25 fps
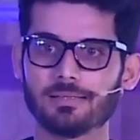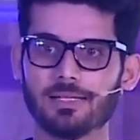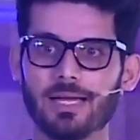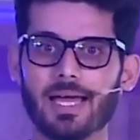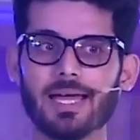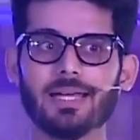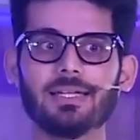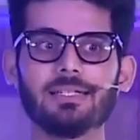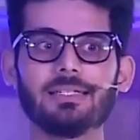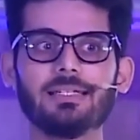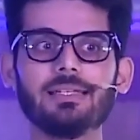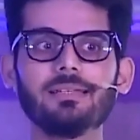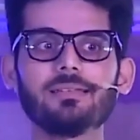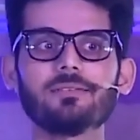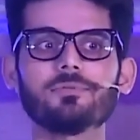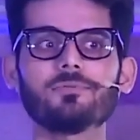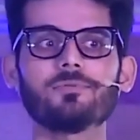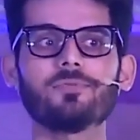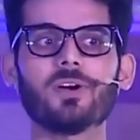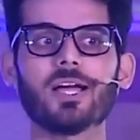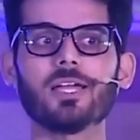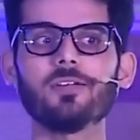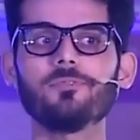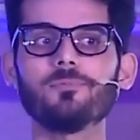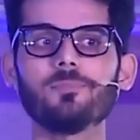And these
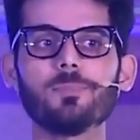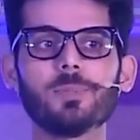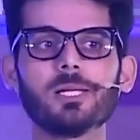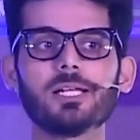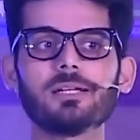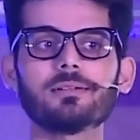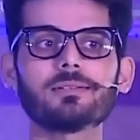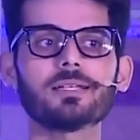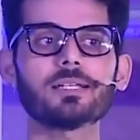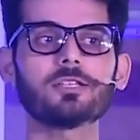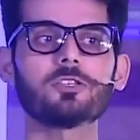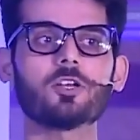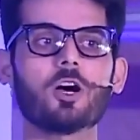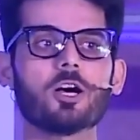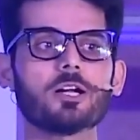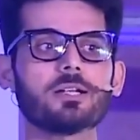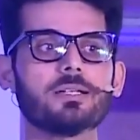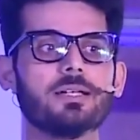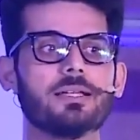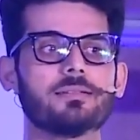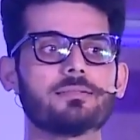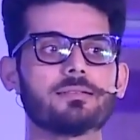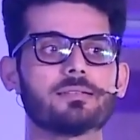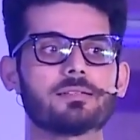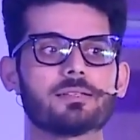5 pillars are
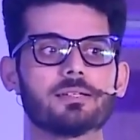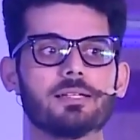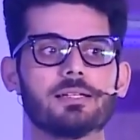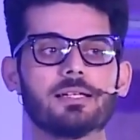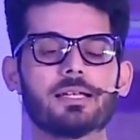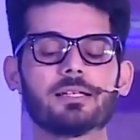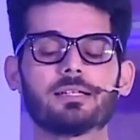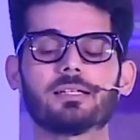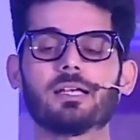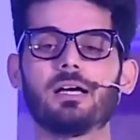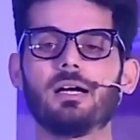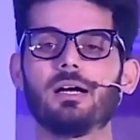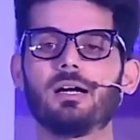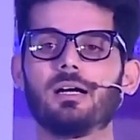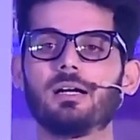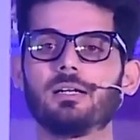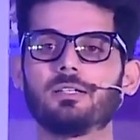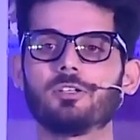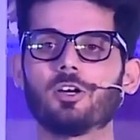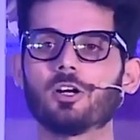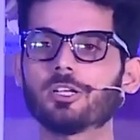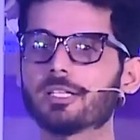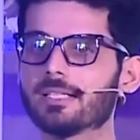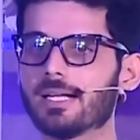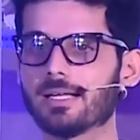not necessary
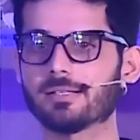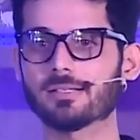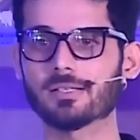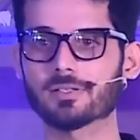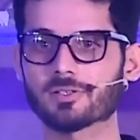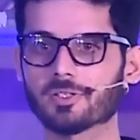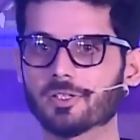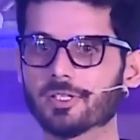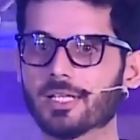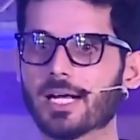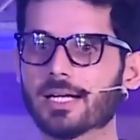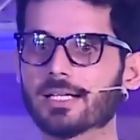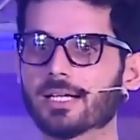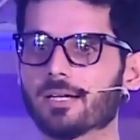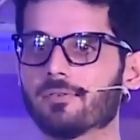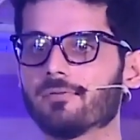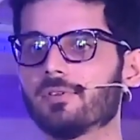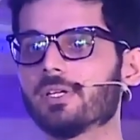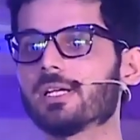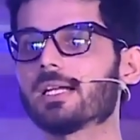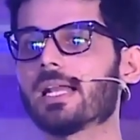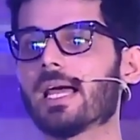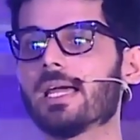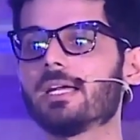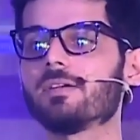that
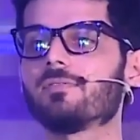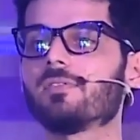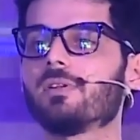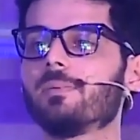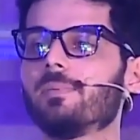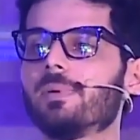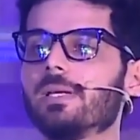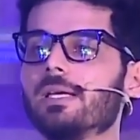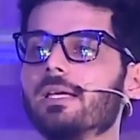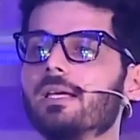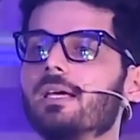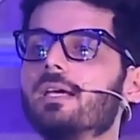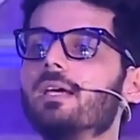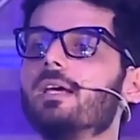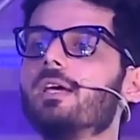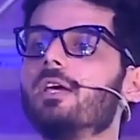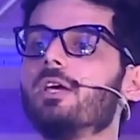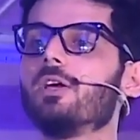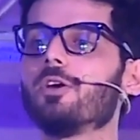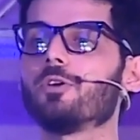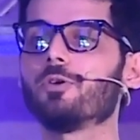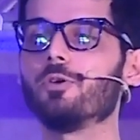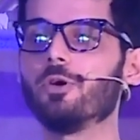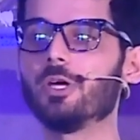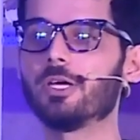every client will be
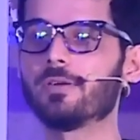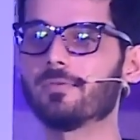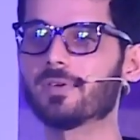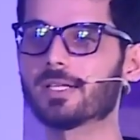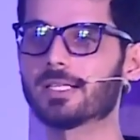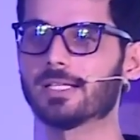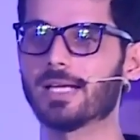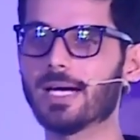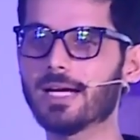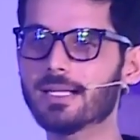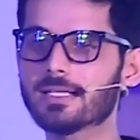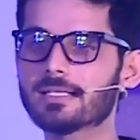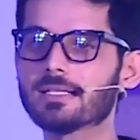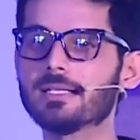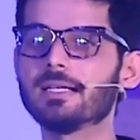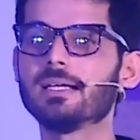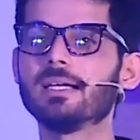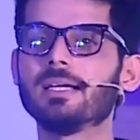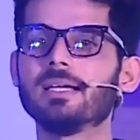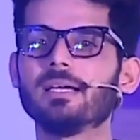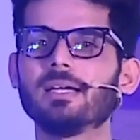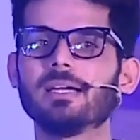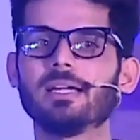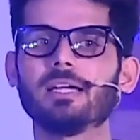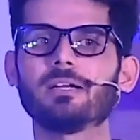going with that.
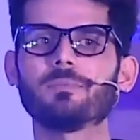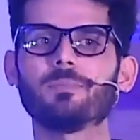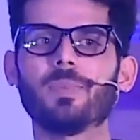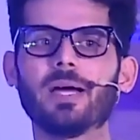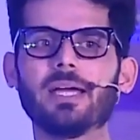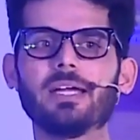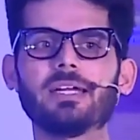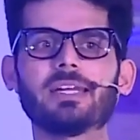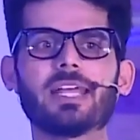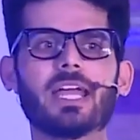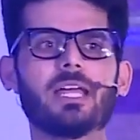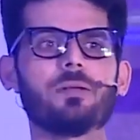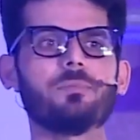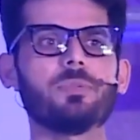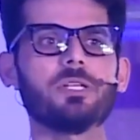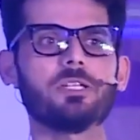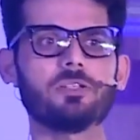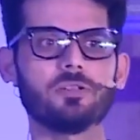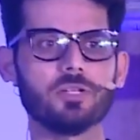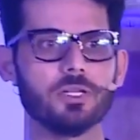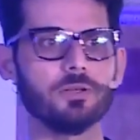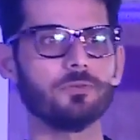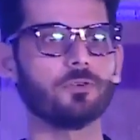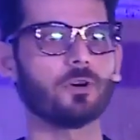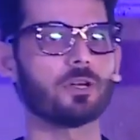It can be
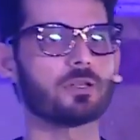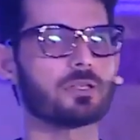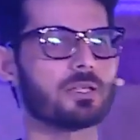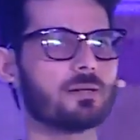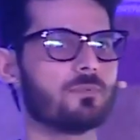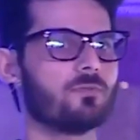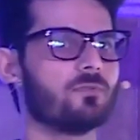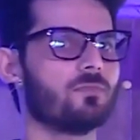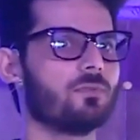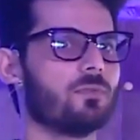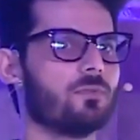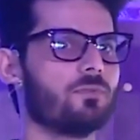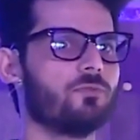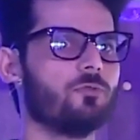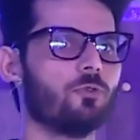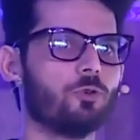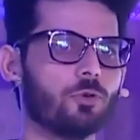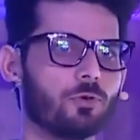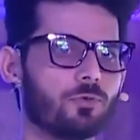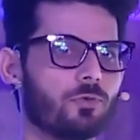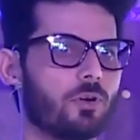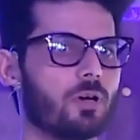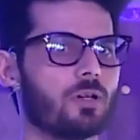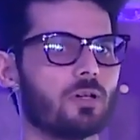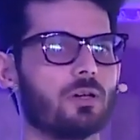3 for some,
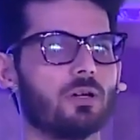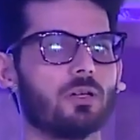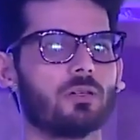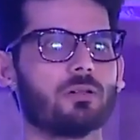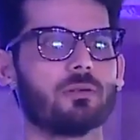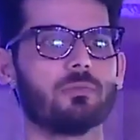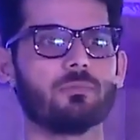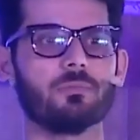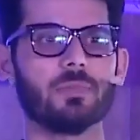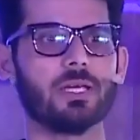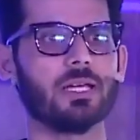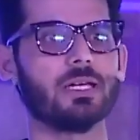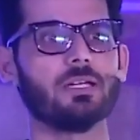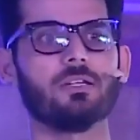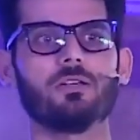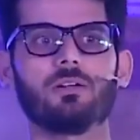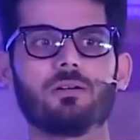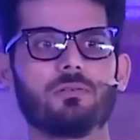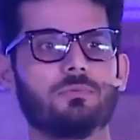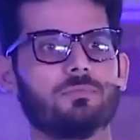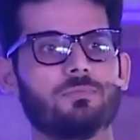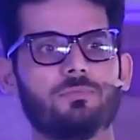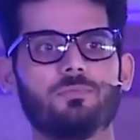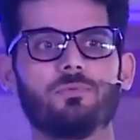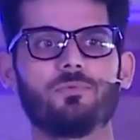4 for any
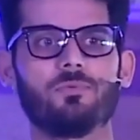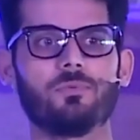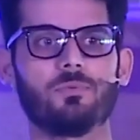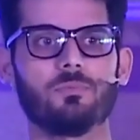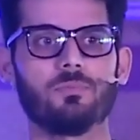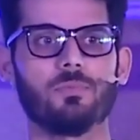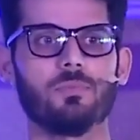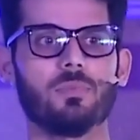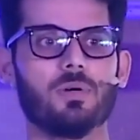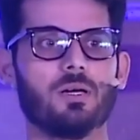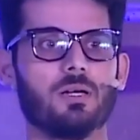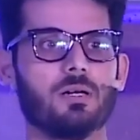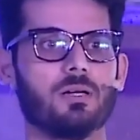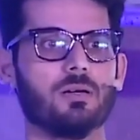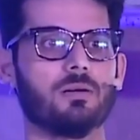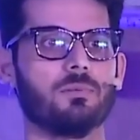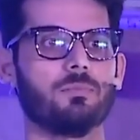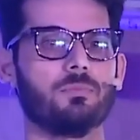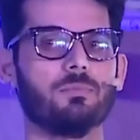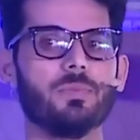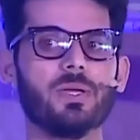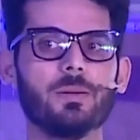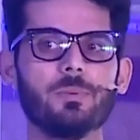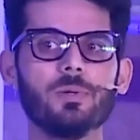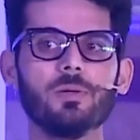of
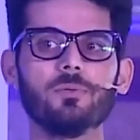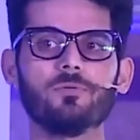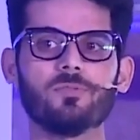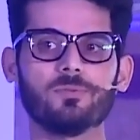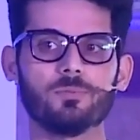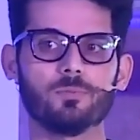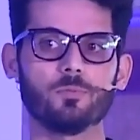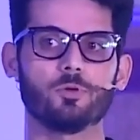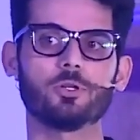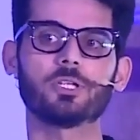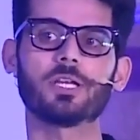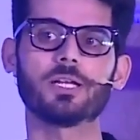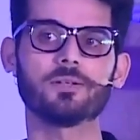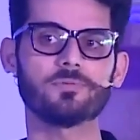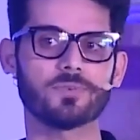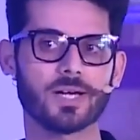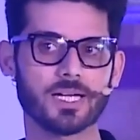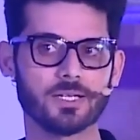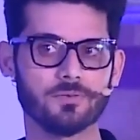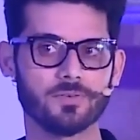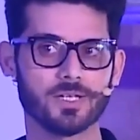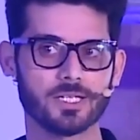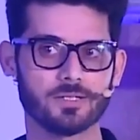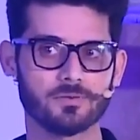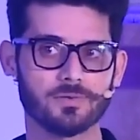maybe more than 5
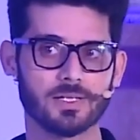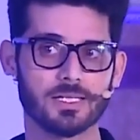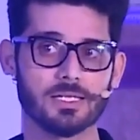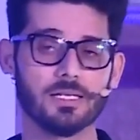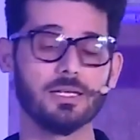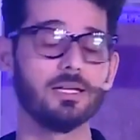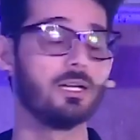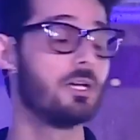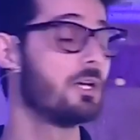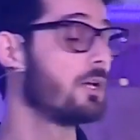as well.